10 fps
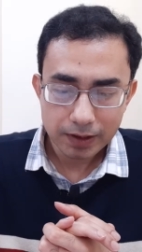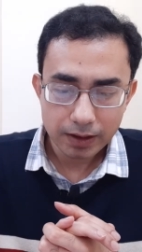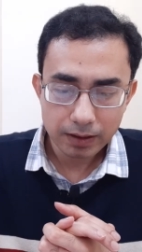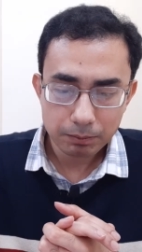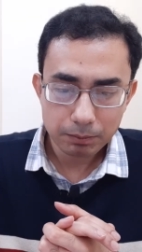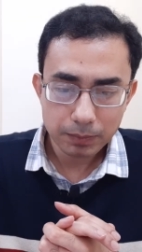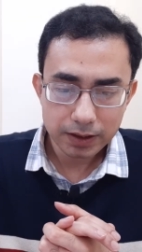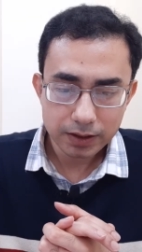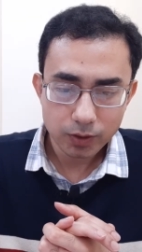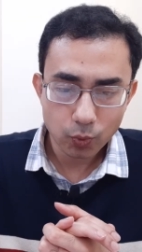
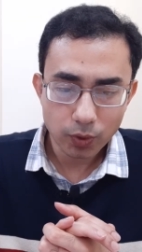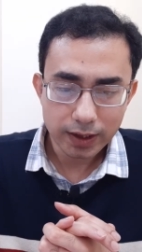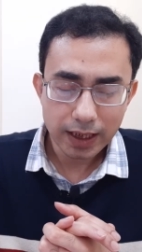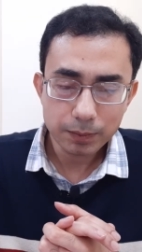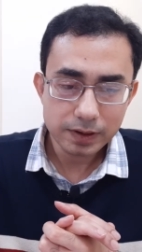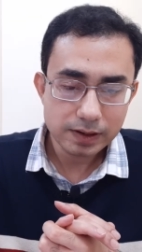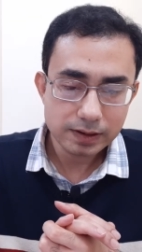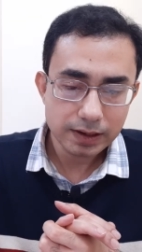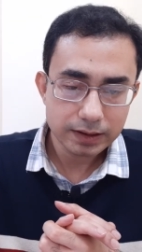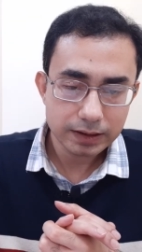But what happens
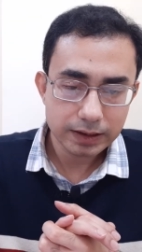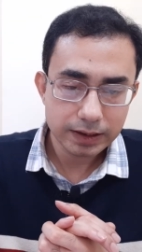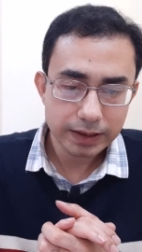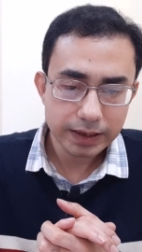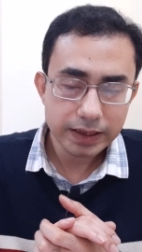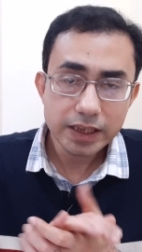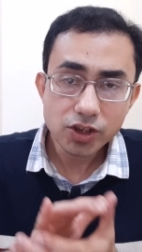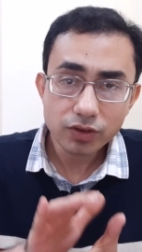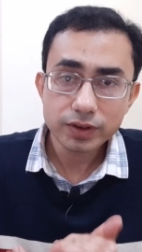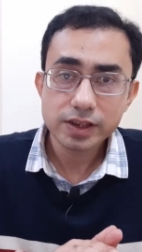is that in
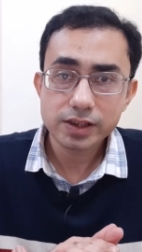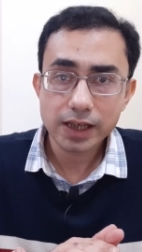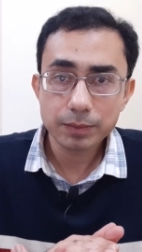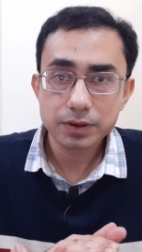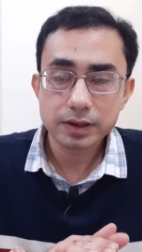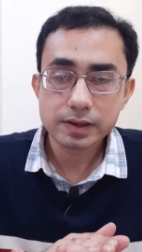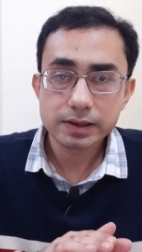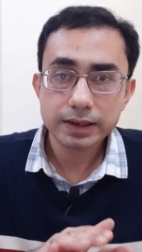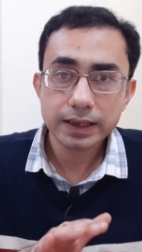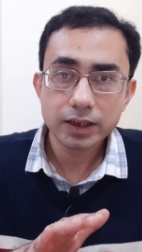each of the
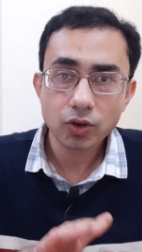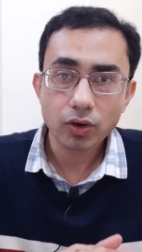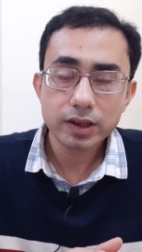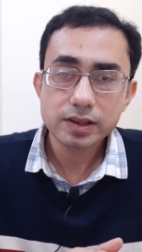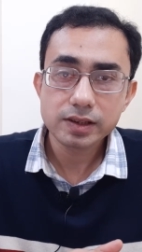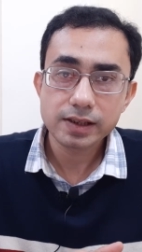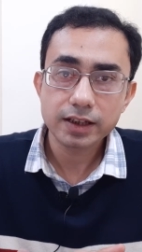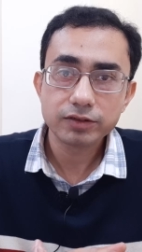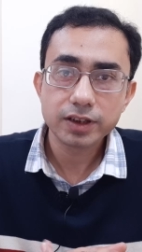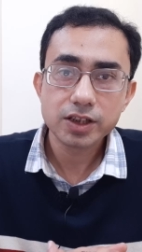chapters, their knowledge is
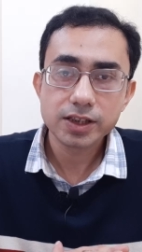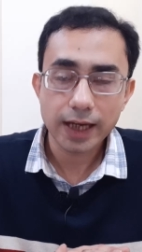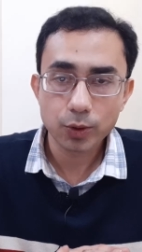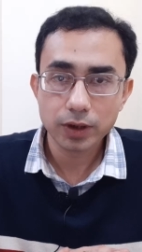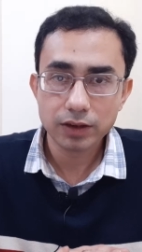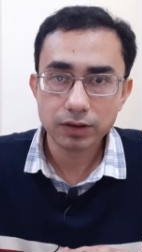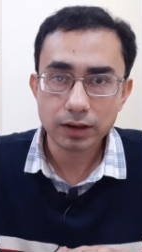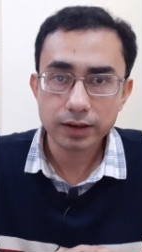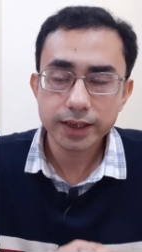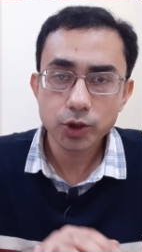at a very shallow level.
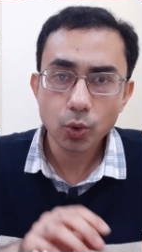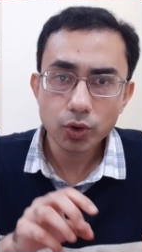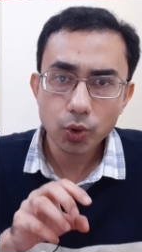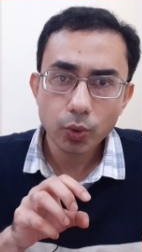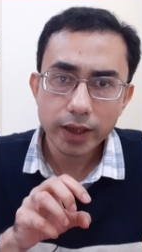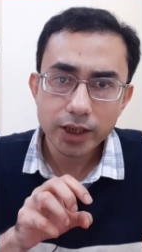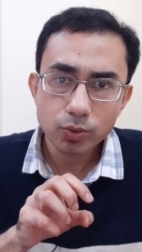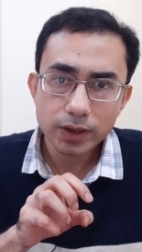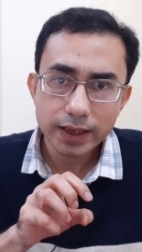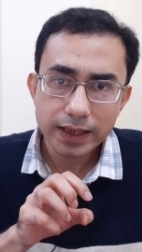They don't go
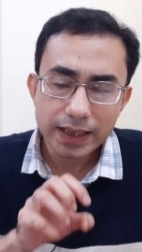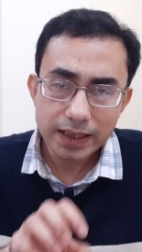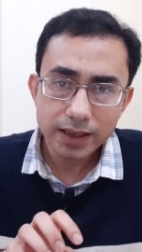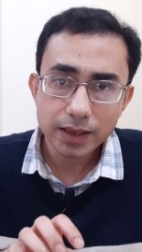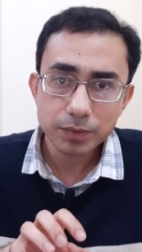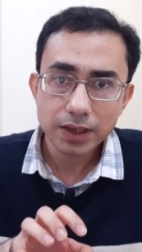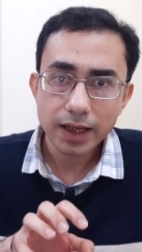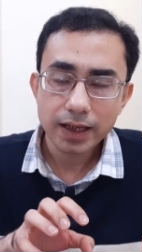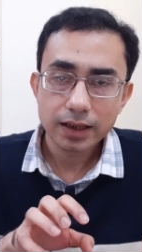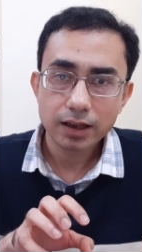into the in-depth,
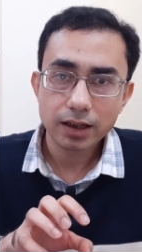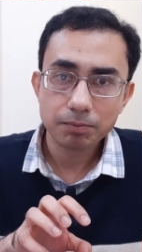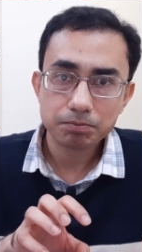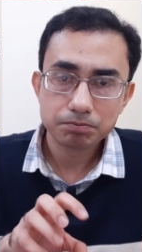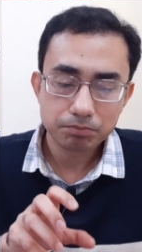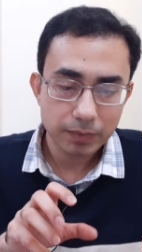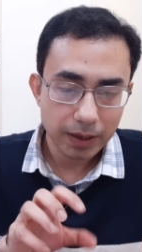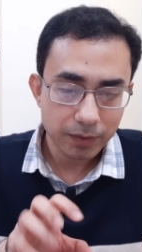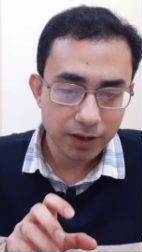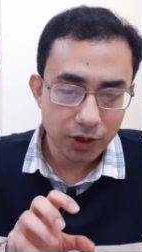the
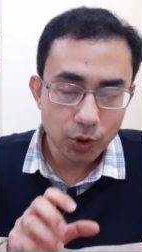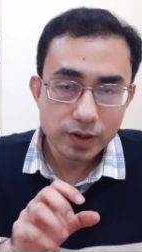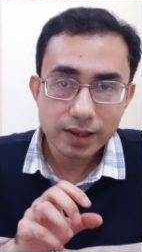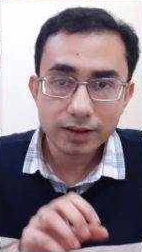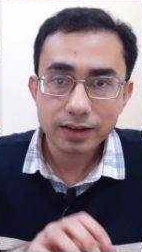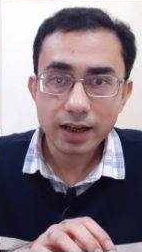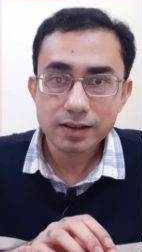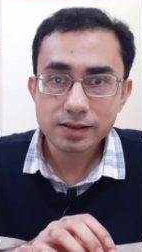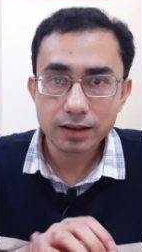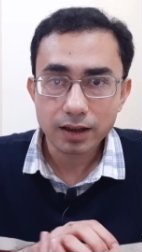nooks and
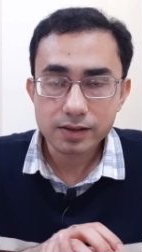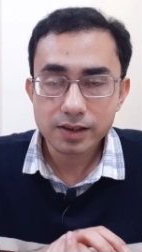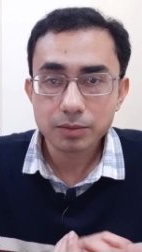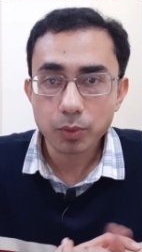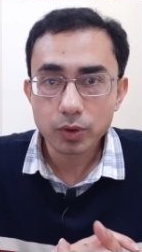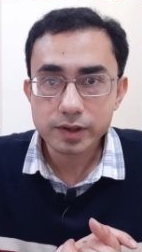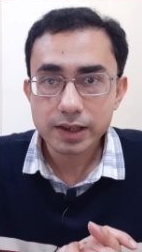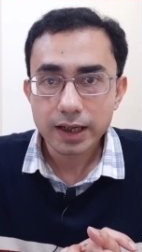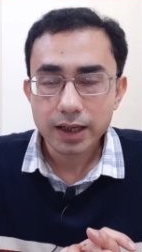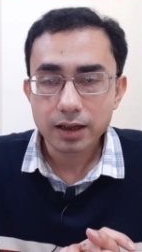crannies, the nuts and bolts,
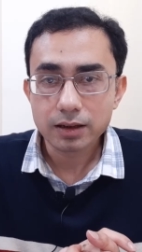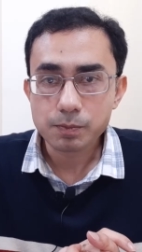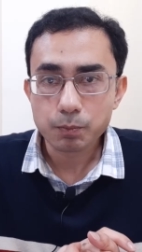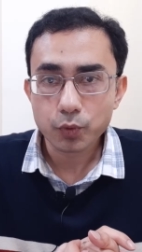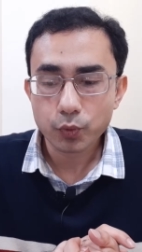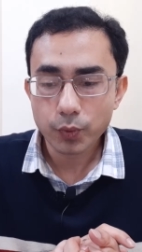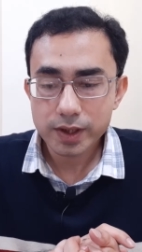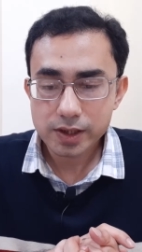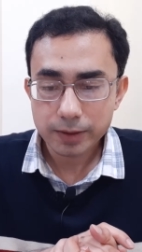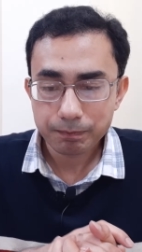
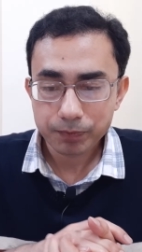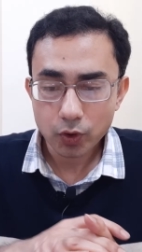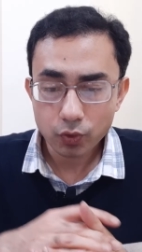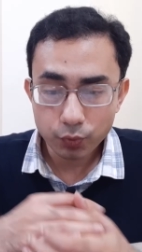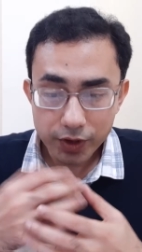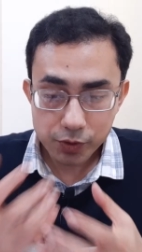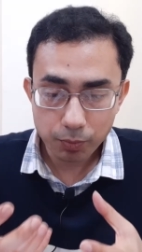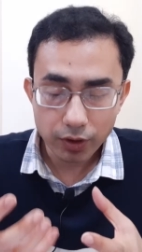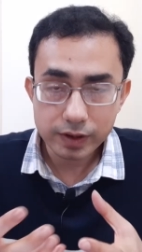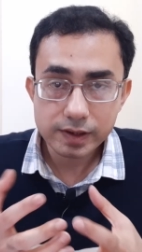which
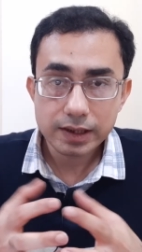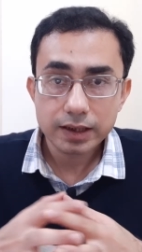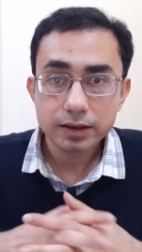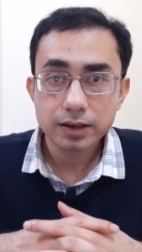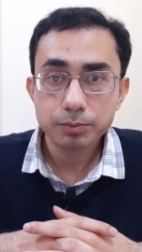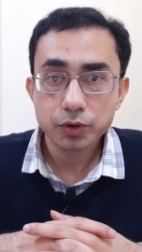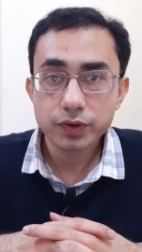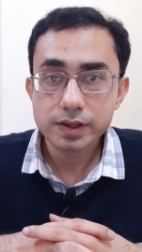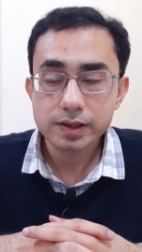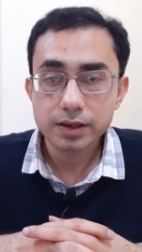points the
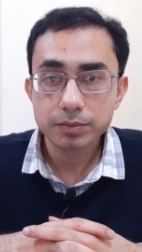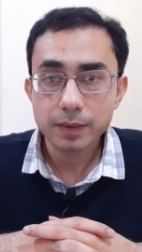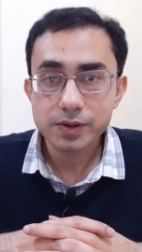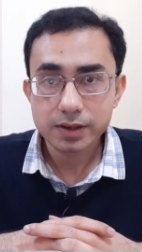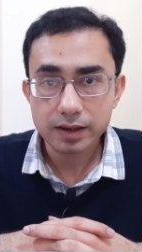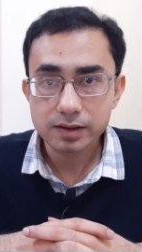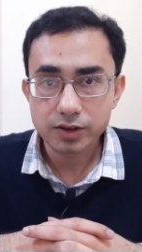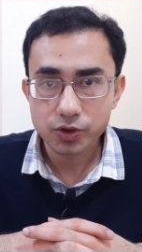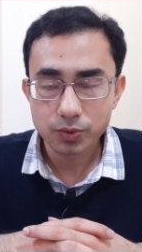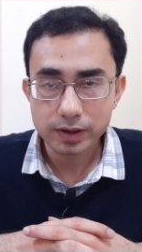professor sometimes tests the
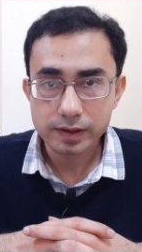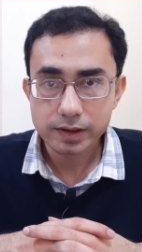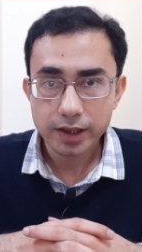students.